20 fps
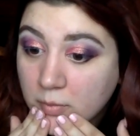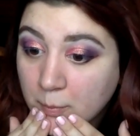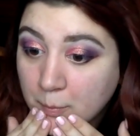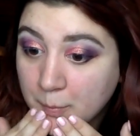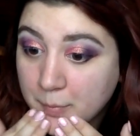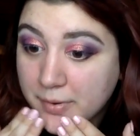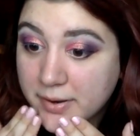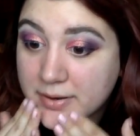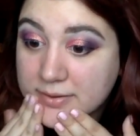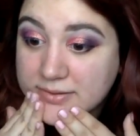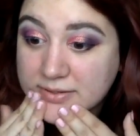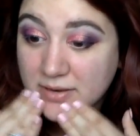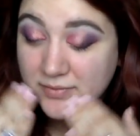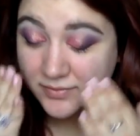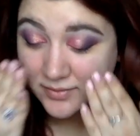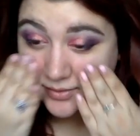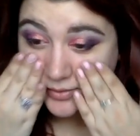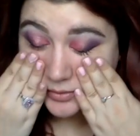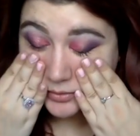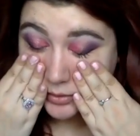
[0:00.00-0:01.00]
But it
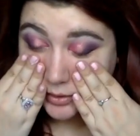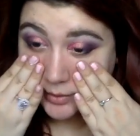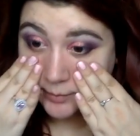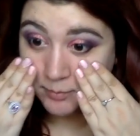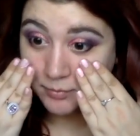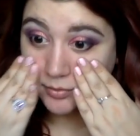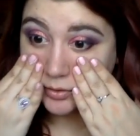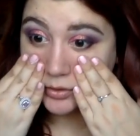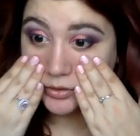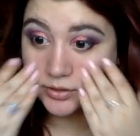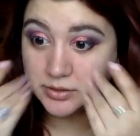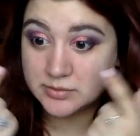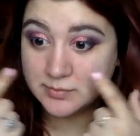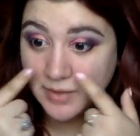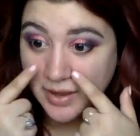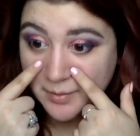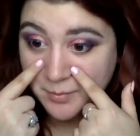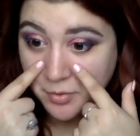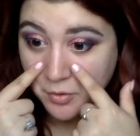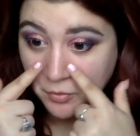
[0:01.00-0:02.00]
definitely like blurs
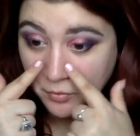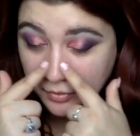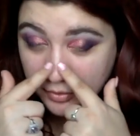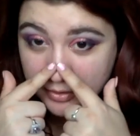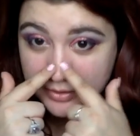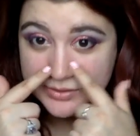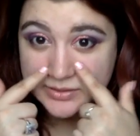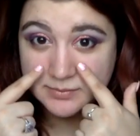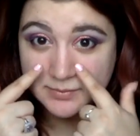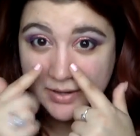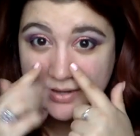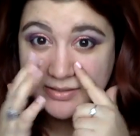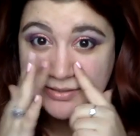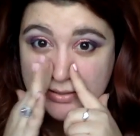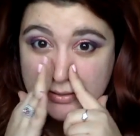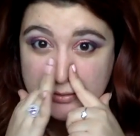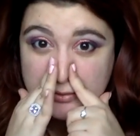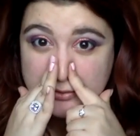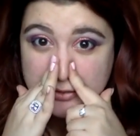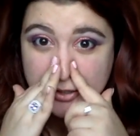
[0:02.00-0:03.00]
my pores and my
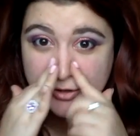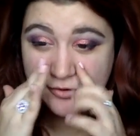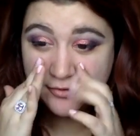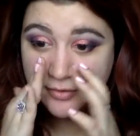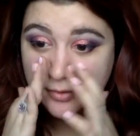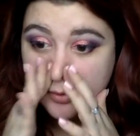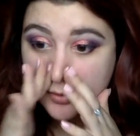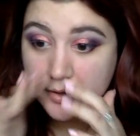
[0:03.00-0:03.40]
T-zone.